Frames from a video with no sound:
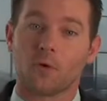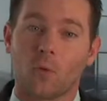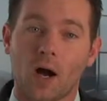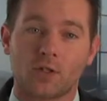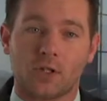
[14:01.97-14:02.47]

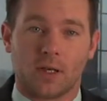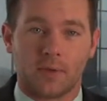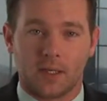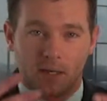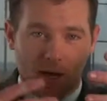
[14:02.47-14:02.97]
you're watching
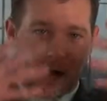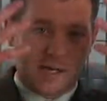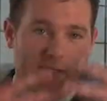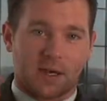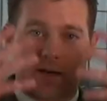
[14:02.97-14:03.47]
him,
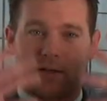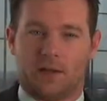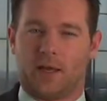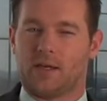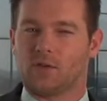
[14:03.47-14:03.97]
eyes kind of
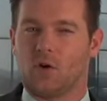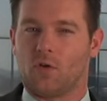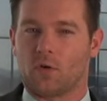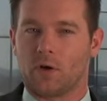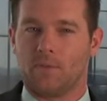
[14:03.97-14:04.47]
glaze
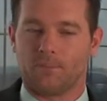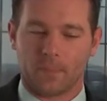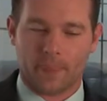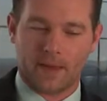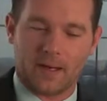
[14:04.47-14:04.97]
over,
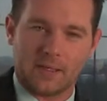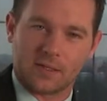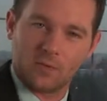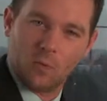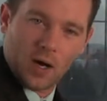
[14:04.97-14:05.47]
and
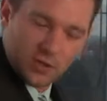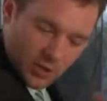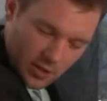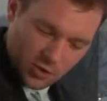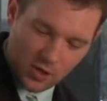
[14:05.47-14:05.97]
he's
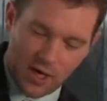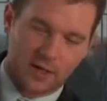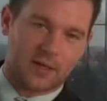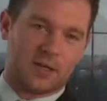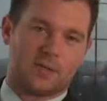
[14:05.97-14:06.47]
watching the
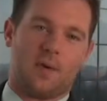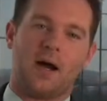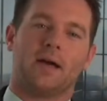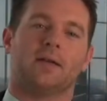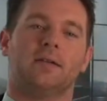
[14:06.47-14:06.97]
shot in his
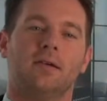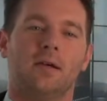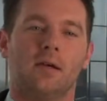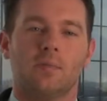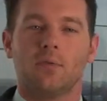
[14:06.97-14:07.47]
mind
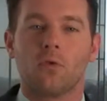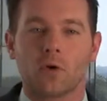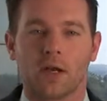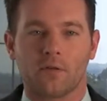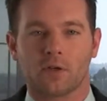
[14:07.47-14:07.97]

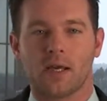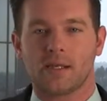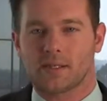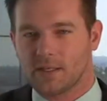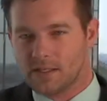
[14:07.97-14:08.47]
before he ever
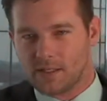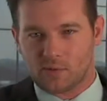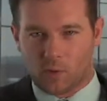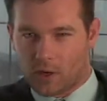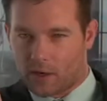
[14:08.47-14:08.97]
takes it. He
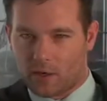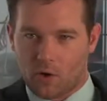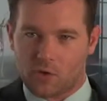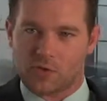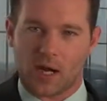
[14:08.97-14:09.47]
sees where it
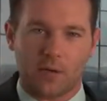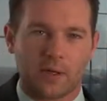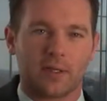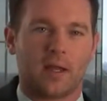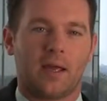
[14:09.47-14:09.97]
goes,
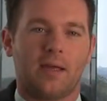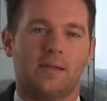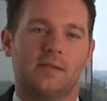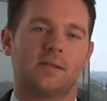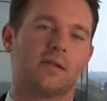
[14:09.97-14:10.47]
how it
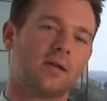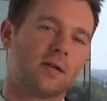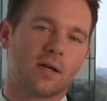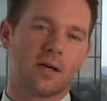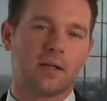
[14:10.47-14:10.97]
lands,
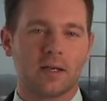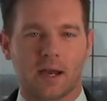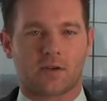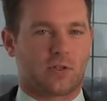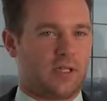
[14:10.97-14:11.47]
and then
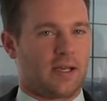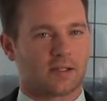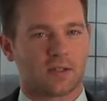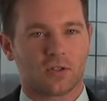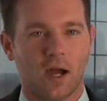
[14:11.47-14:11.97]
he actually
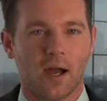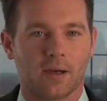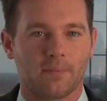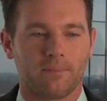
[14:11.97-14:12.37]
takes the shot.